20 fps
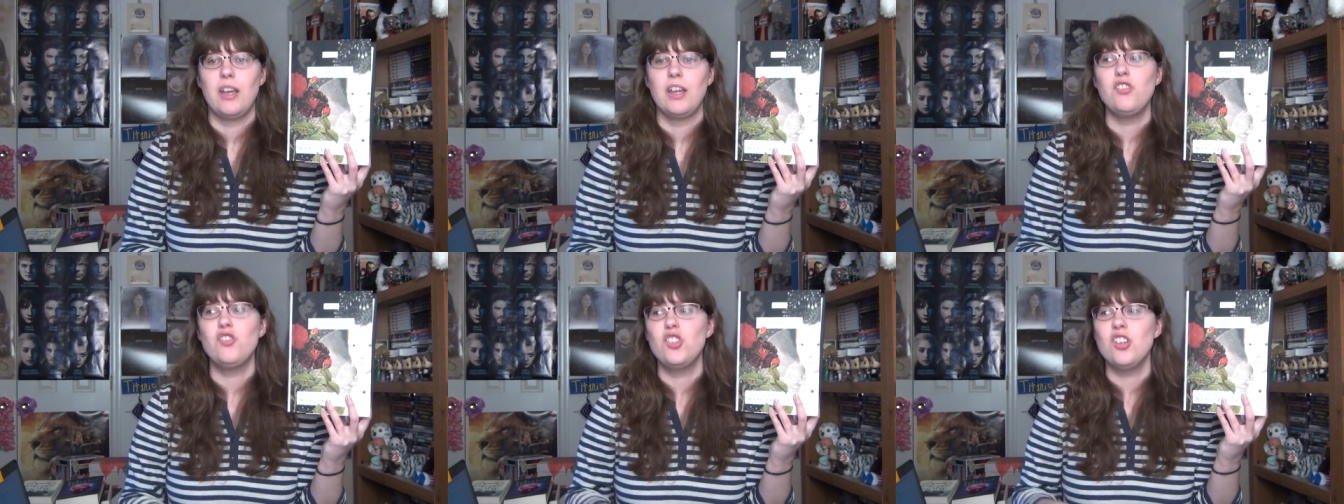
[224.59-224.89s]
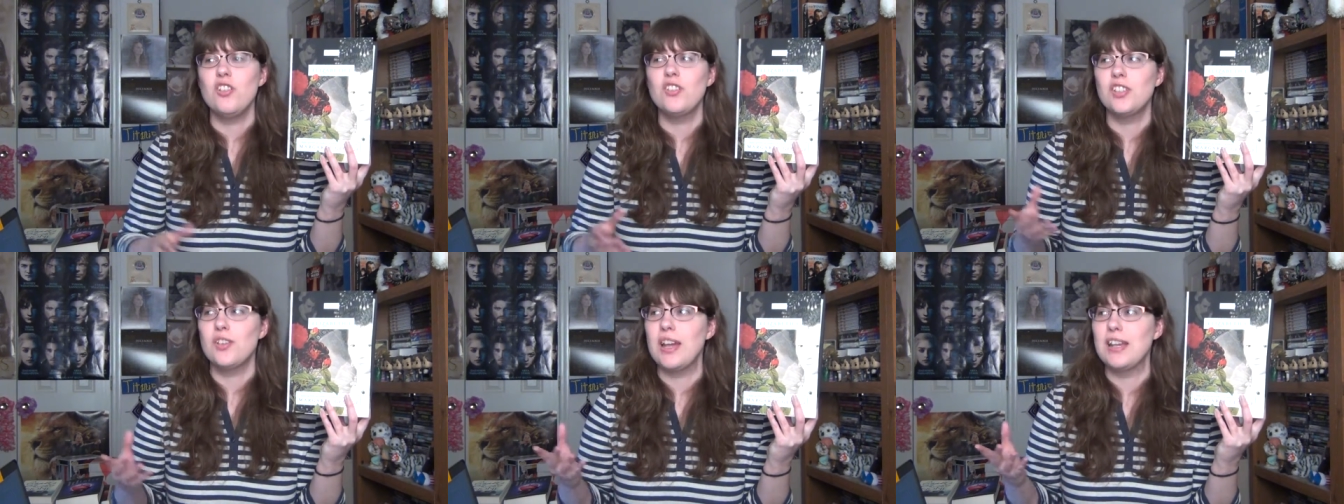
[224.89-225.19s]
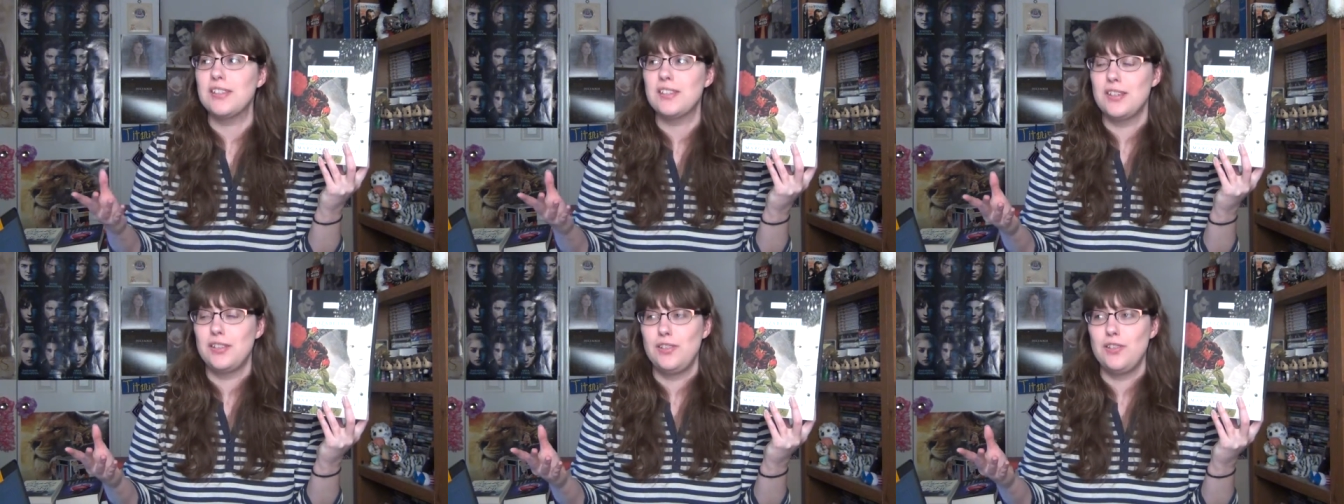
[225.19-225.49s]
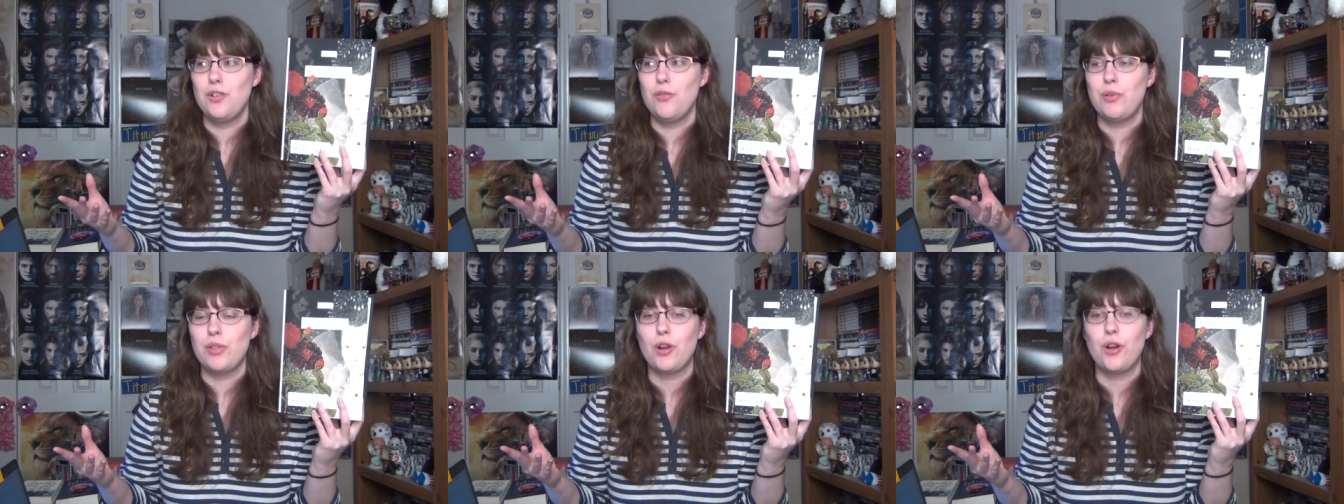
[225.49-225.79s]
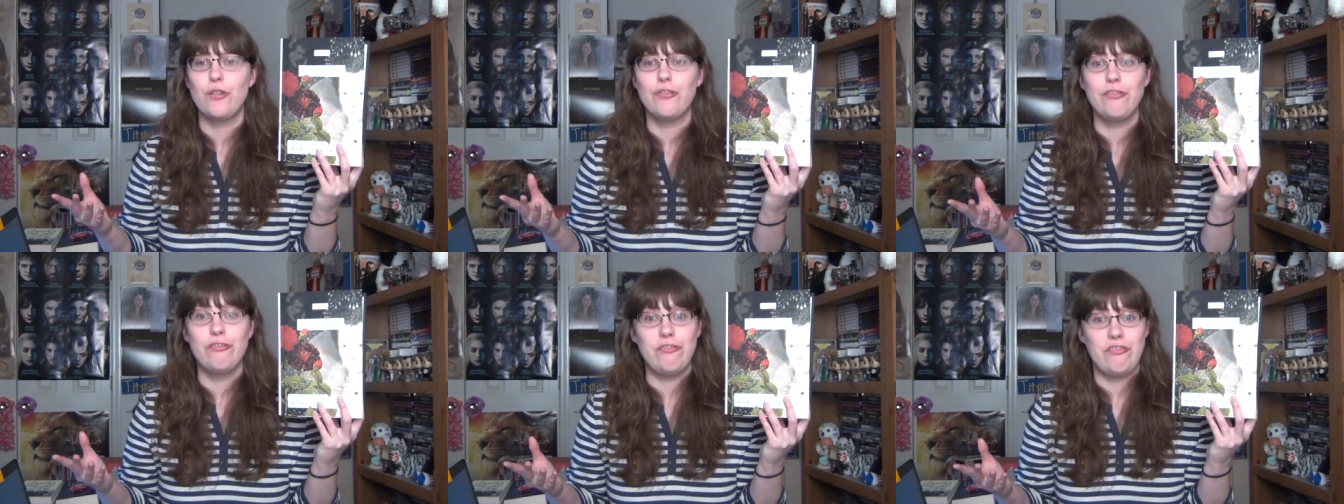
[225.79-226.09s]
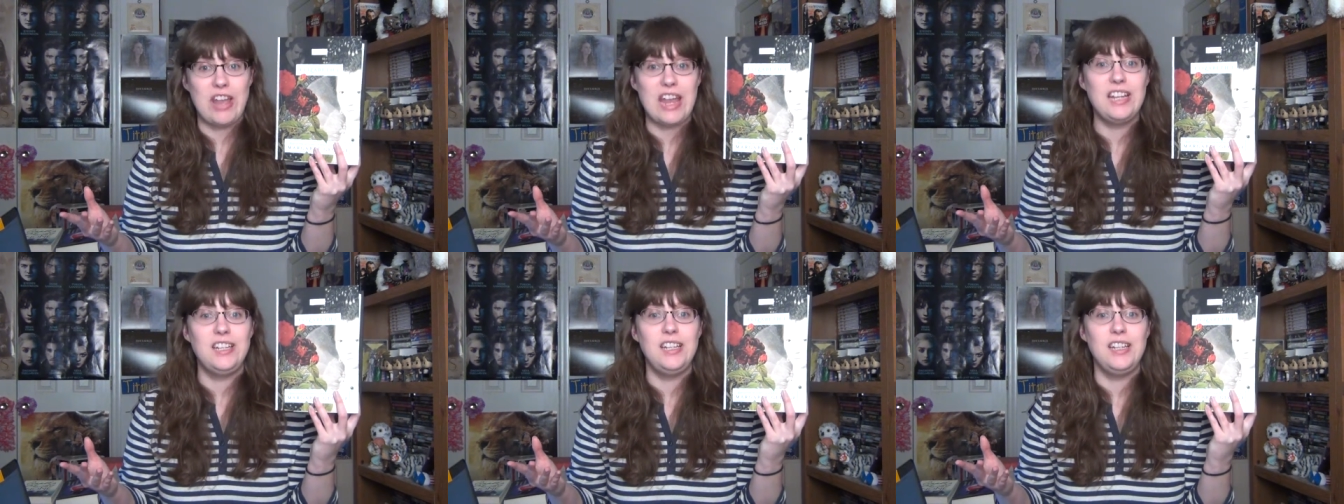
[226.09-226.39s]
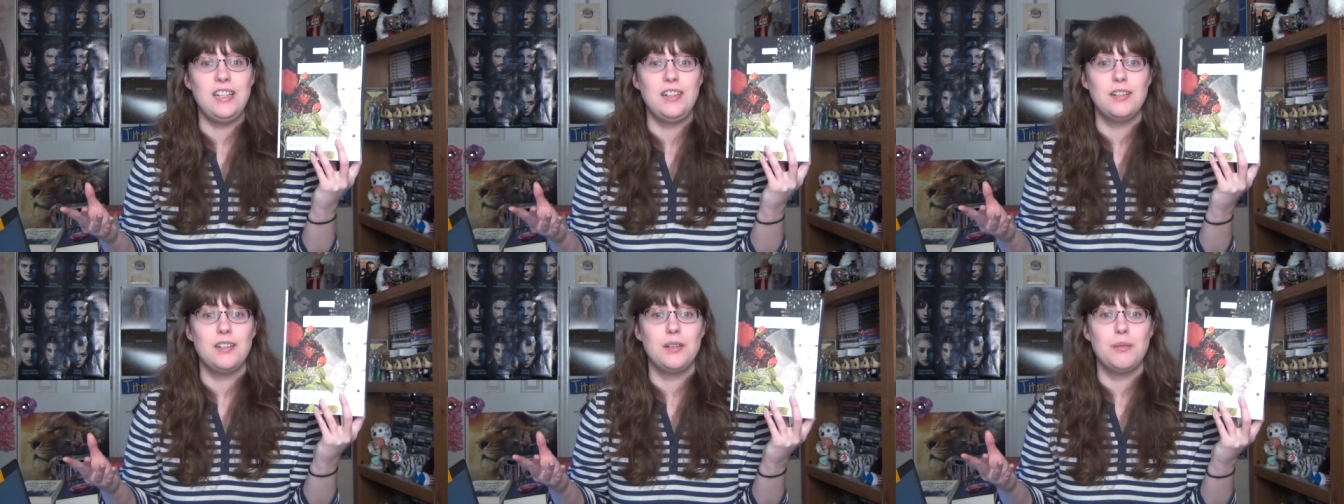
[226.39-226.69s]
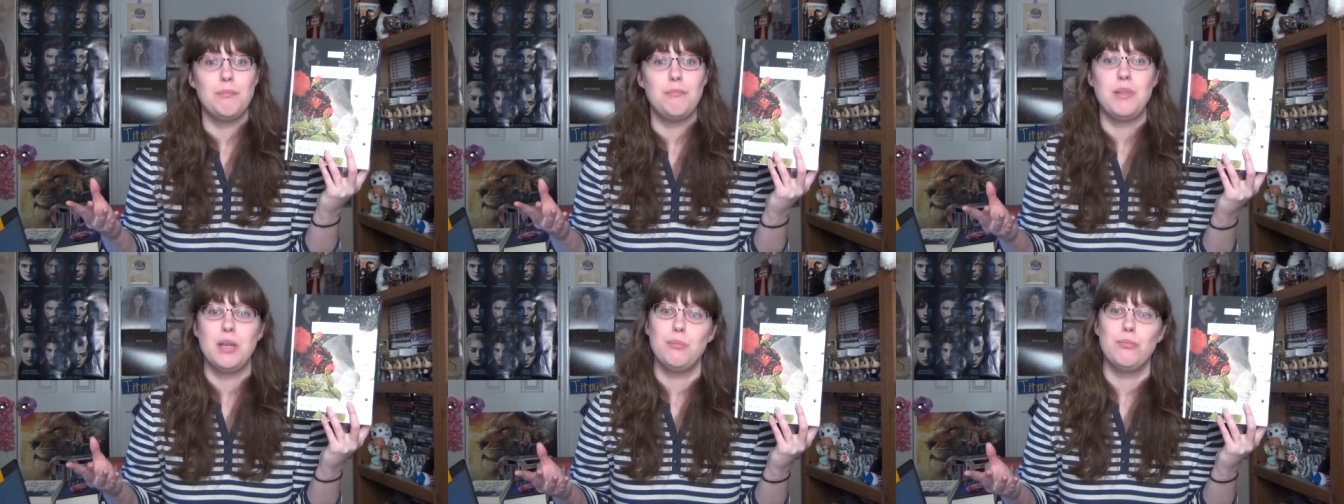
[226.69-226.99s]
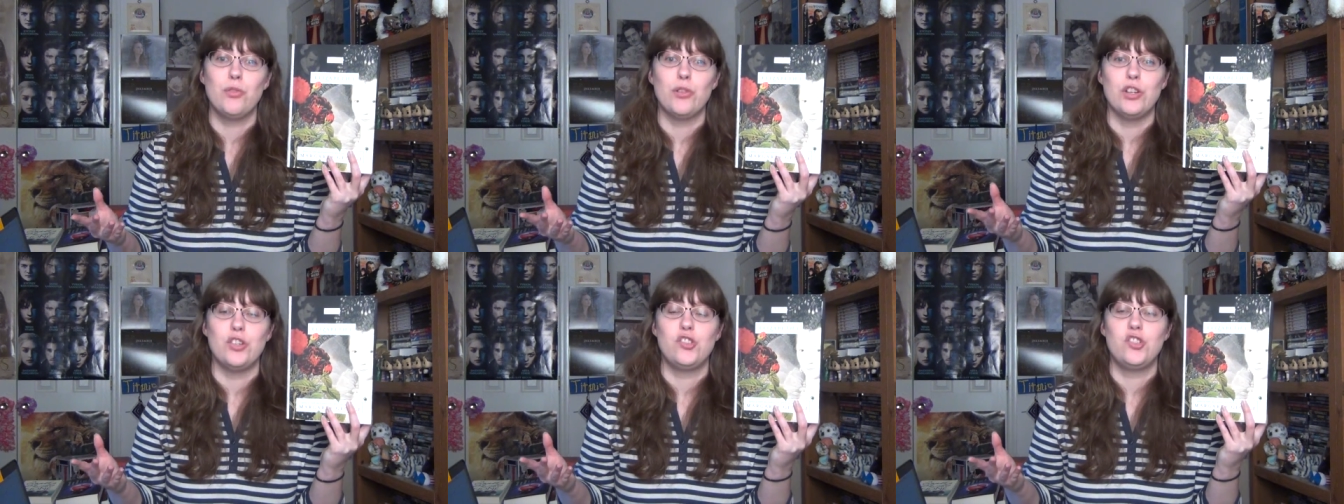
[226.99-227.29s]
and she also has to deal with her fading memory.